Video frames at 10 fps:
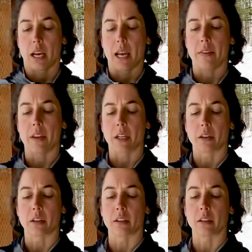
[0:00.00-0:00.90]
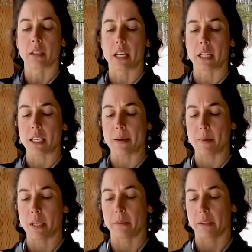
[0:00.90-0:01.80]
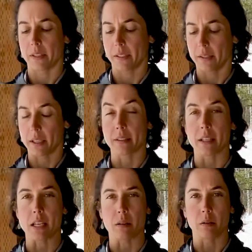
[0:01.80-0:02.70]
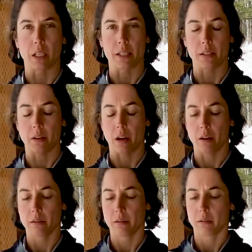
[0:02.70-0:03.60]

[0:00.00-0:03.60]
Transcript: and then curl in, keeping the resistance equal as you go.